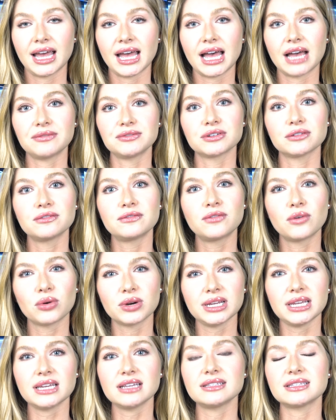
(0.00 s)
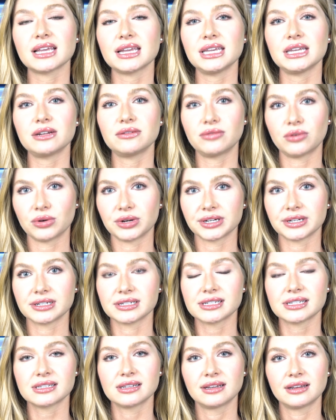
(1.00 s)
After 40 executive
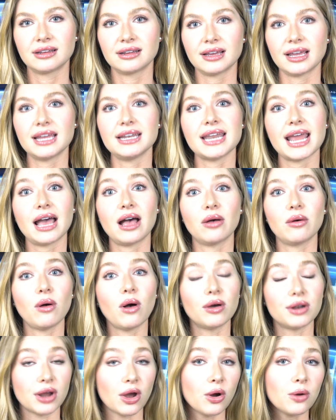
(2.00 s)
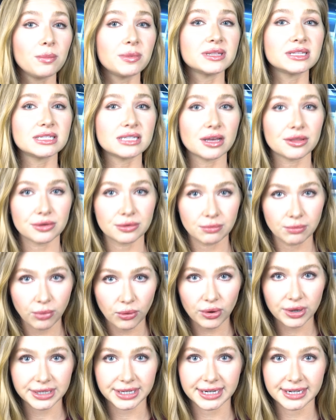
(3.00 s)
orders and now an open southern
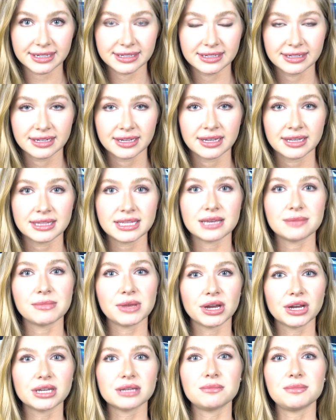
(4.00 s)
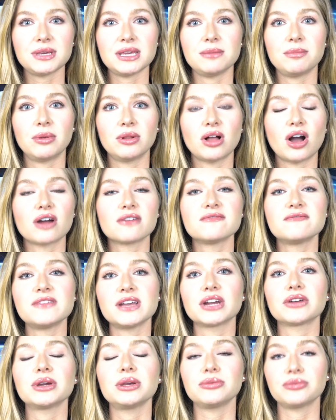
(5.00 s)
border, the American people are
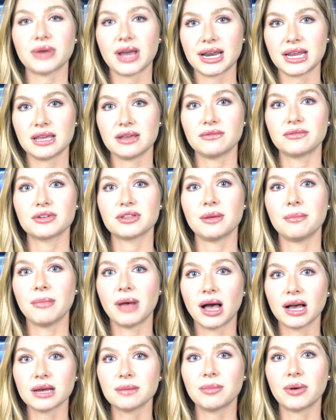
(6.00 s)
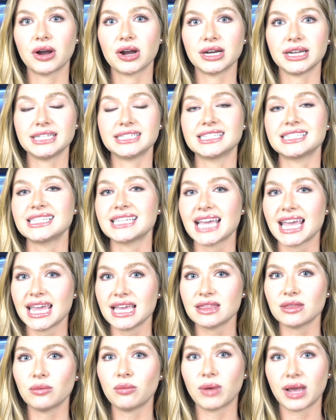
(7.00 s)
very ready for the MAGA party to
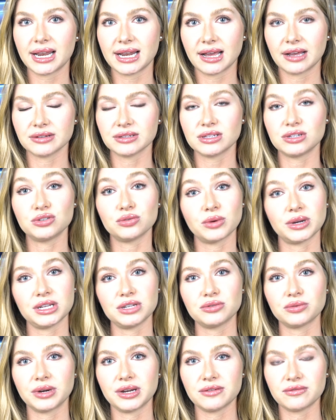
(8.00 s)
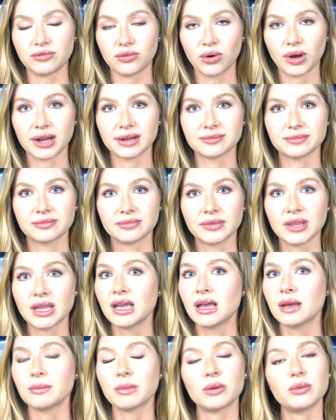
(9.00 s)
take the White House in 2024.
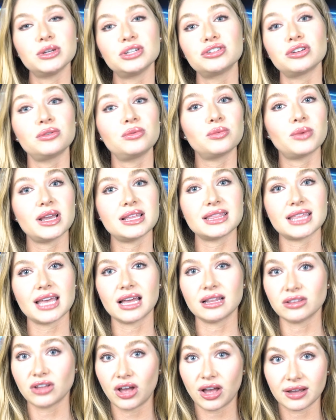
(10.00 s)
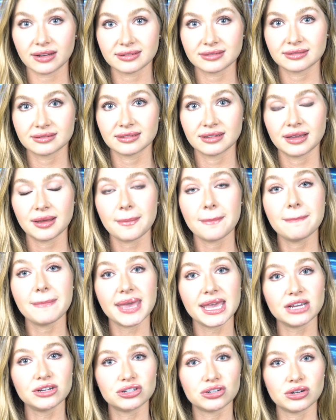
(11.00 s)
But we shouldn't wait that long.
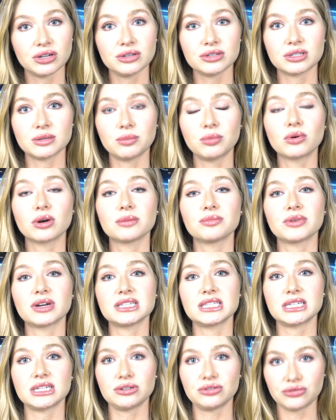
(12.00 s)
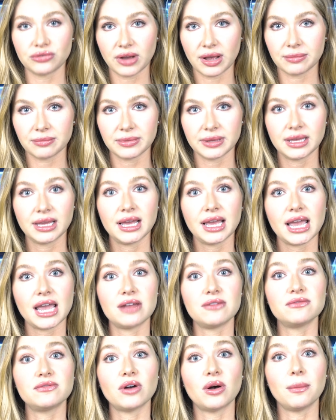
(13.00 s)
Make sure you support President Trump
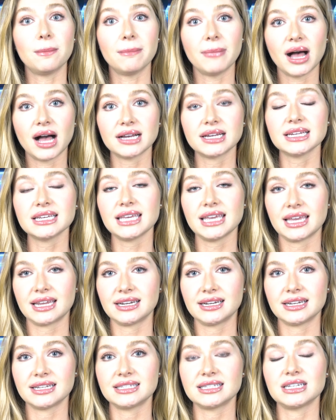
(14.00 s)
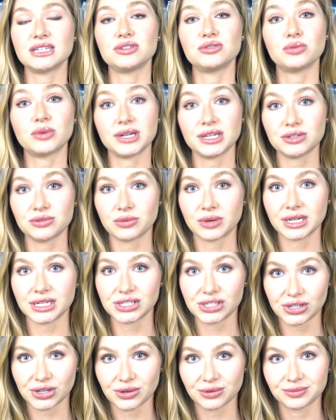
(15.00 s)
and vote MAGA candidates in
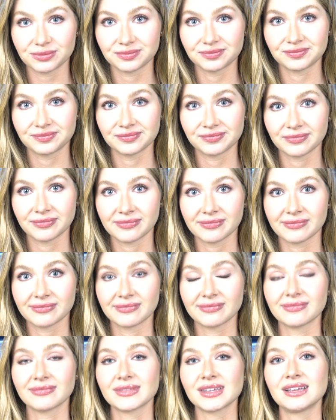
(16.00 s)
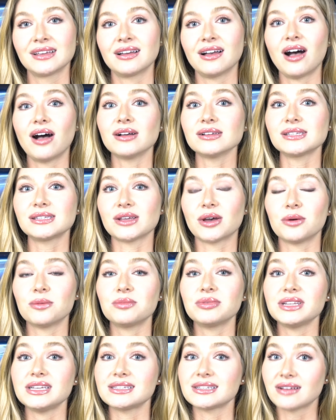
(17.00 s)
2022. Also,
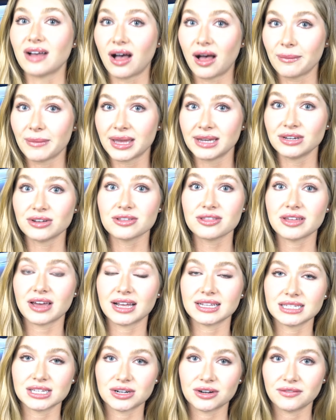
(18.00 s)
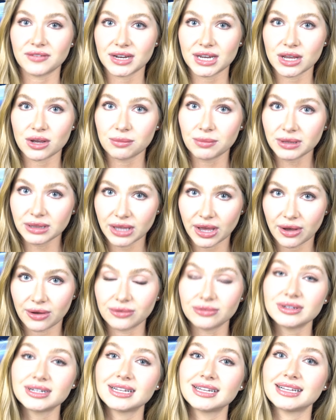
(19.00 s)
please comment your thoughts on our video
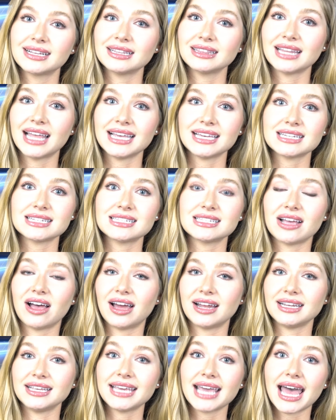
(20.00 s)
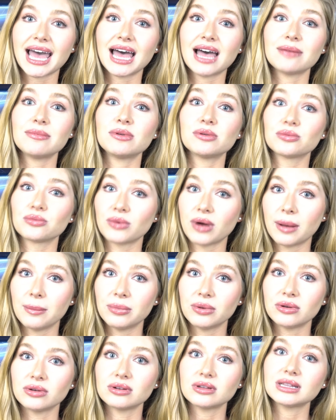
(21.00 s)
below. Like us on Gab,
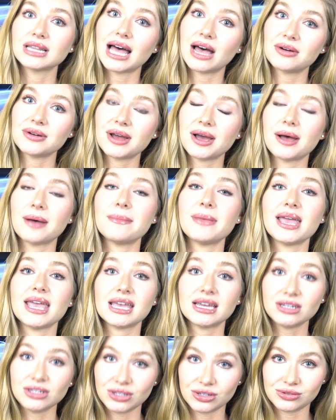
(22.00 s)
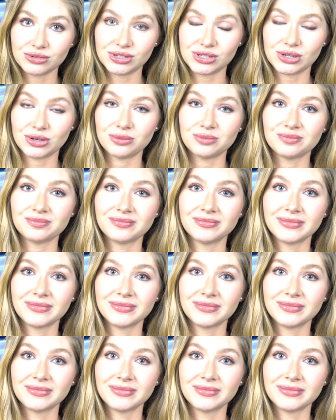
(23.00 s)
Rumble, CloutHub, and YouTube.